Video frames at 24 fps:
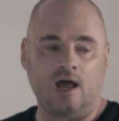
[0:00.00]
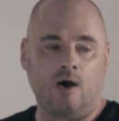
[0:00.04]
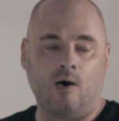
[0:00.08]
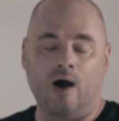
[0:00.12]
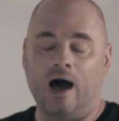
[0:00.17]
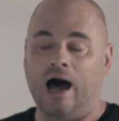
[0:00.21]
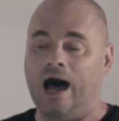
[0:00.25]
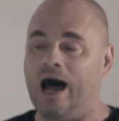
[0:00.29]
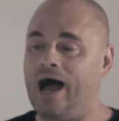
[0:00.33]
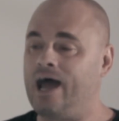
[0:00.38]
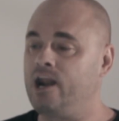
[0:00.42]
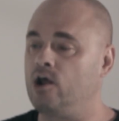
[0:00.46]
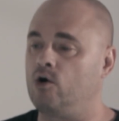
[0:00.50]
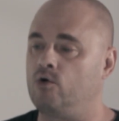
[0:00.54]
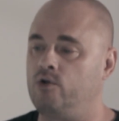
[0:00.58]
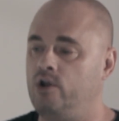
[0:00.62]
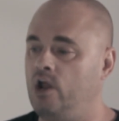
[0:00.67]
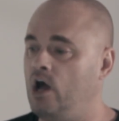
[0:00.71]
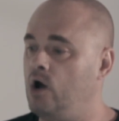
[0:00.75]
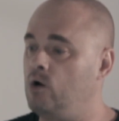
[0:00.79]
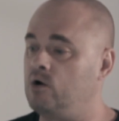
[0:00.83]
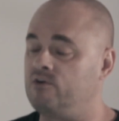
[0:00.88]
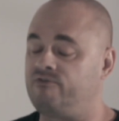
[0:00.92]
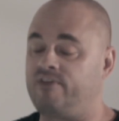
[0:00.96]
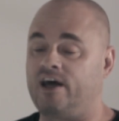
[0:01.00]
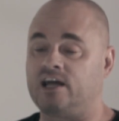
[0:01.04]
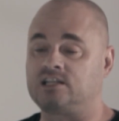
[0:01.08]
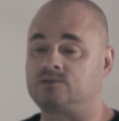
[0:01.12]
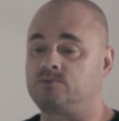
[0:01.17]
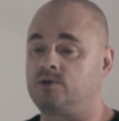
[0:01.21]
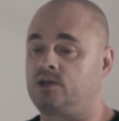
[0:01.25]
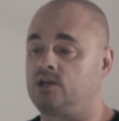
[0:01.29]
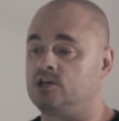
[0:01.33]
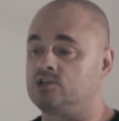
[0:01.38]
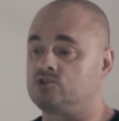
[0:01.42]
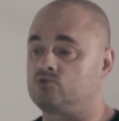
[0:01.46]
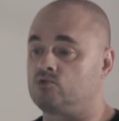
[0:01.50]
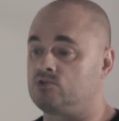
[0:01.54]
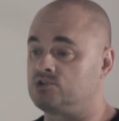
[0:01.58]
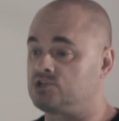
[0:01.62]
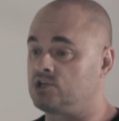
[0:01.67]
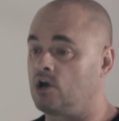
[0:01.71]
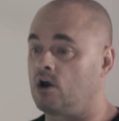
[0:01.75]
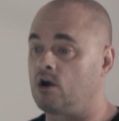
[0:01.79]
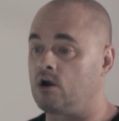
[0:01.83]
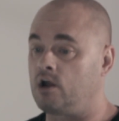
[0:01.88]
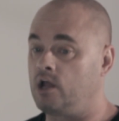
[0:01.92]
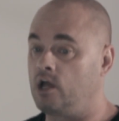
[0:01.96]
Now, I don't know if that's because
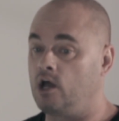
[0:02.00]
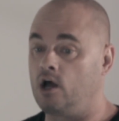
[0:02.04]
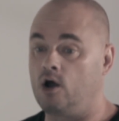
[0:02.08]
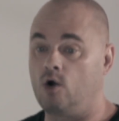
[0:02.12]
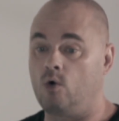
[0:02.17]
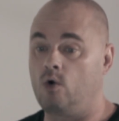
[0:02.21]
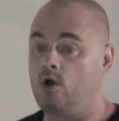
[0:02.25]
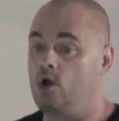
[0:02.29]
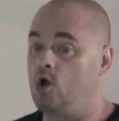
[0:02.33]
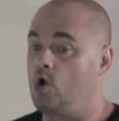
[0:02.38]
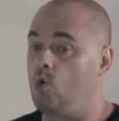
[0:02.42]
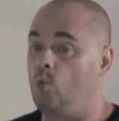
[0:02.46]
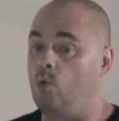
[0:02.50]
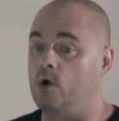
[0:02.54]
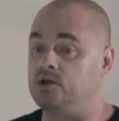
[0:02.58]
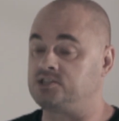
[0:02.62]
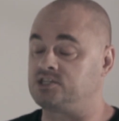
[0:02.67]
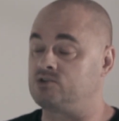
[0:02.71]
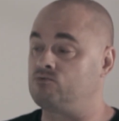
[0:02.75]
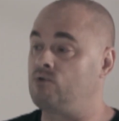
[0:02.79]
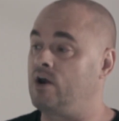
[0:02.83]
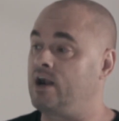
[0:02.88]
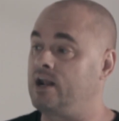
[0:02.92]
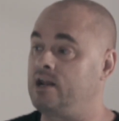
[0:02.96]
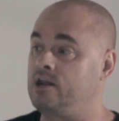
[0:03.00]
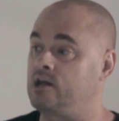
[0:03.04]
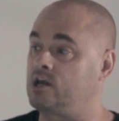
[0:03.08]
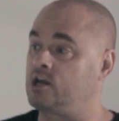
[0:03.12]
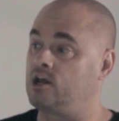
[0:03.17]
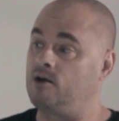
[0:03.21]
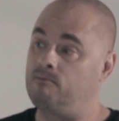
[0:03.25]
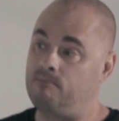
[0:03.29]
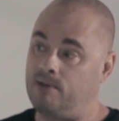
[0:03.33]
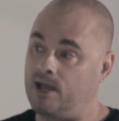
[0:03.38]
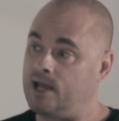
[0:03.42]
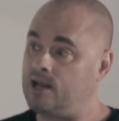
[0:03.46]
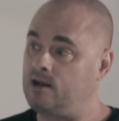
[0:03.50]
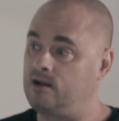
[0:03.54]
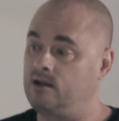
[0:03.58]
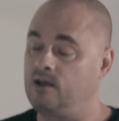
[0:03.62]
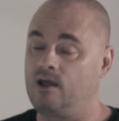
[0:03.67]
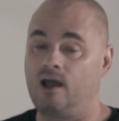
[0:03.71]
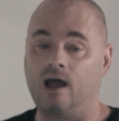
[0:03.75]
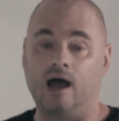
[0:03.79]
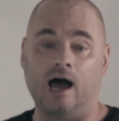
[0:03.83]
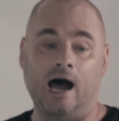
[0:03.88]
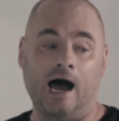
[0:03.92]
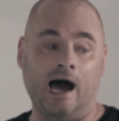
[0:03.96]
Rosario wasn't ready to
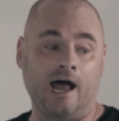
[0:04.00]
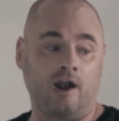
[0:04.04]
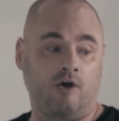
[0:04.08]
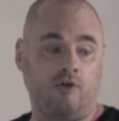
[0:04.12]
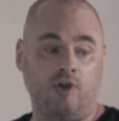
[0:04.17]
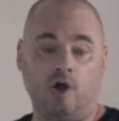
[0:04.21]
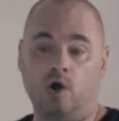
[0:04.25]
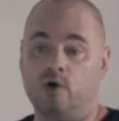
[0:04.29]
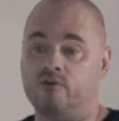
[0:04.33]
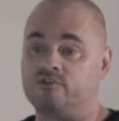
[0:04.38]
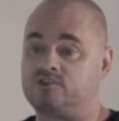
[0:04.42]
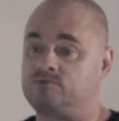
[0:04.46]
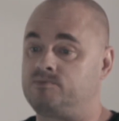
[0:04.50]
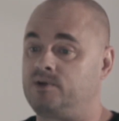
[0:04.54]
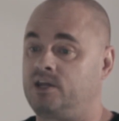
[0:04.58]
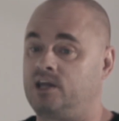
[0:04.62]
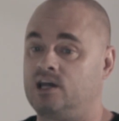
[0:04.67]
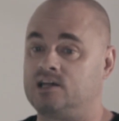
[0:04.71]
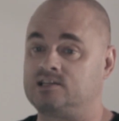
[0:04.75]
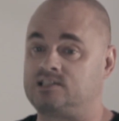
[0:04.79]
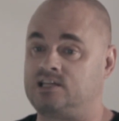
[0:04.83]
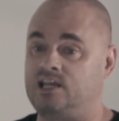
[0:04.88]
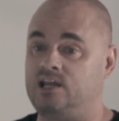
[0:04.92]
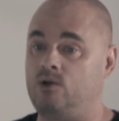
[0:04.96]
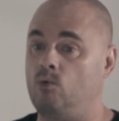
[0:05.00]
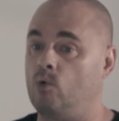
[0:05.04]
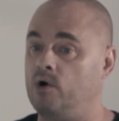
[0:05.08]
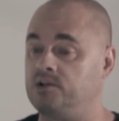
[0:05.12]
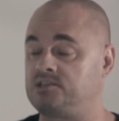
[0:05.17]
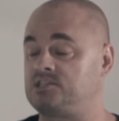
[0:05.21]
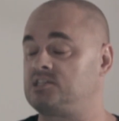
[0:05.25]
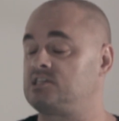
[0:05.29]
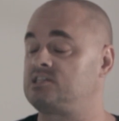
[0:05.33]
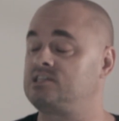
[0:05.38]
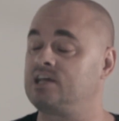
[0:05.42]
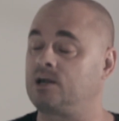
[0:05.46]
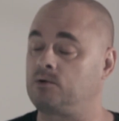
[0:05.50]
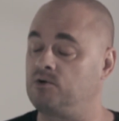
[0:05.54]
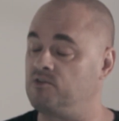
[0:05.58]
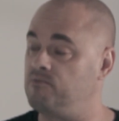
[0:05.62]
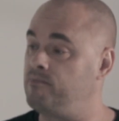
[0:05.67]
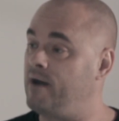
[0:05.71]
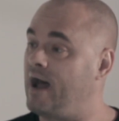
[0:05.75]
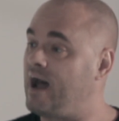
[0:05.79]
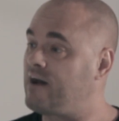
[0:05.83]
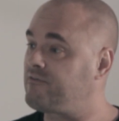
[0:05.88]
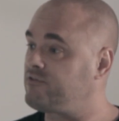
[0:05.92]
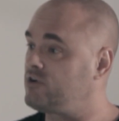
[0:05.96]
commit. I don't know if it's because he wants to stick
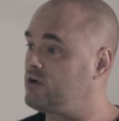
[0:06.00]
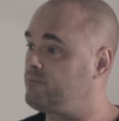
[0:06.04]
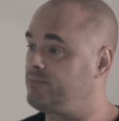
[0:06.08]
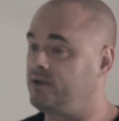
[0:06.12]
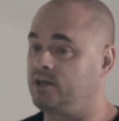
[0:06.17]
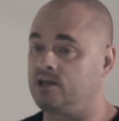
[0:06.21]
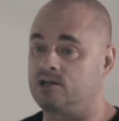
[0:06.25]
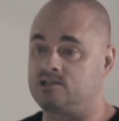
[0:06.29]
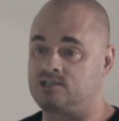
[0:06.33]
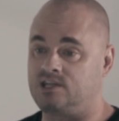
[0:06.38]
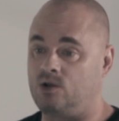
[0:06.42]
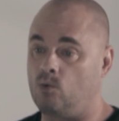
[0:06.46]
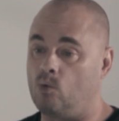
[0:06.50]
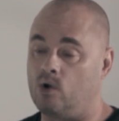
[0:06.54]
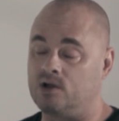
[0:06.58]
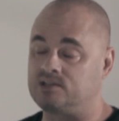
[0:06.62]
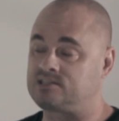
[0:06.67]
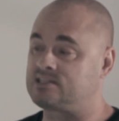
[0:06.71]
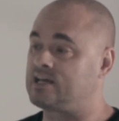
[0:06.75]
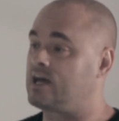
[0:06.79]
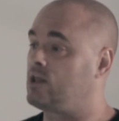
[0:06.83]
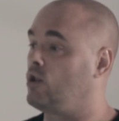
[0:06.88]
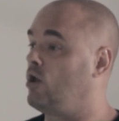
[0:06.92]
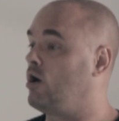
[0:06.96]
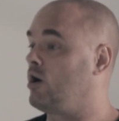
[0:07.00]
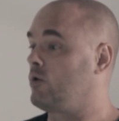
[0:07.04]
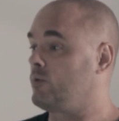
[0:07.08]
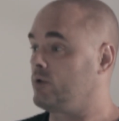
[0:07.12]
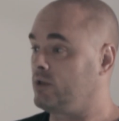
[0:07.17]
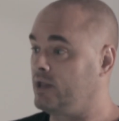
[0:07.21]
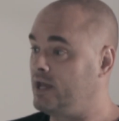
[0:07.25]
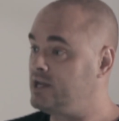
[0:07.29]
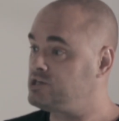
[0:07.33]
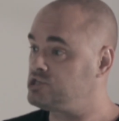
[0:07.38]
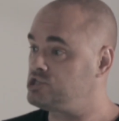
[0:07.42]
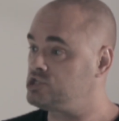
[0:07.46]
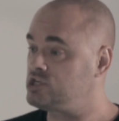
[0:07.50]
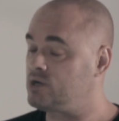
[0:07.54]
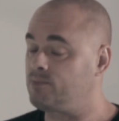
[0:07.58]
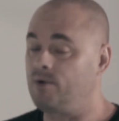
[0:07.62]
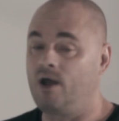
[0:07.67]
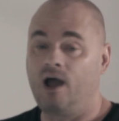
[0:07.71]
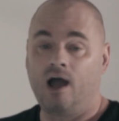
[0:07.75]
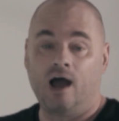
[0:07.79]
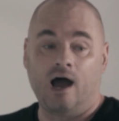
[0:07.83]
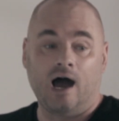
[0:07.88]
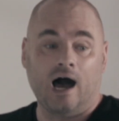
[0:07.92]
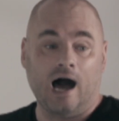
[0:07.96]
with Baffert because he wants that long
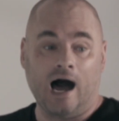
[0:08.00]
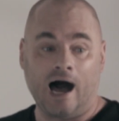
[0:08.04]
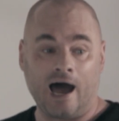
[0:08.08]
relationship.